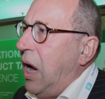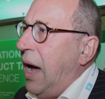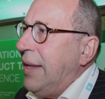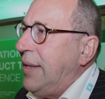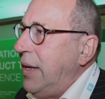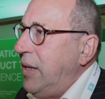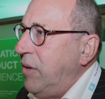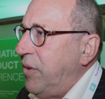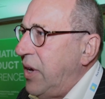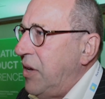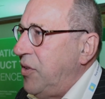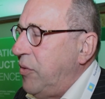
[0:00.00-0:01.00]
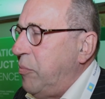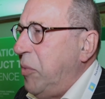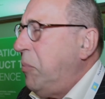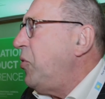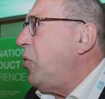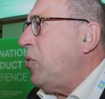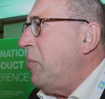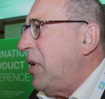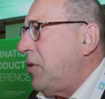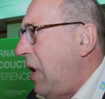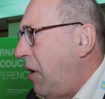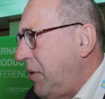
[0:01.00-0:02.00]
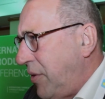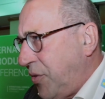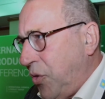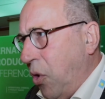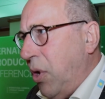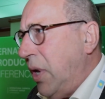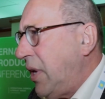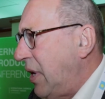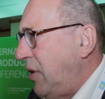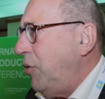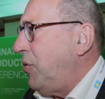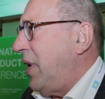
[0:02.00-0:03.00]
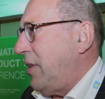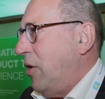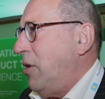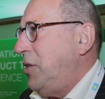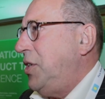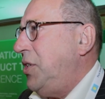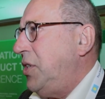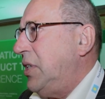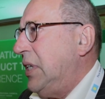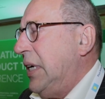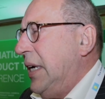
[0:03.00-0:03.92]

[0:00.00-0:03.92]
IT devices, people talk about cloud and Starlink and new technologies.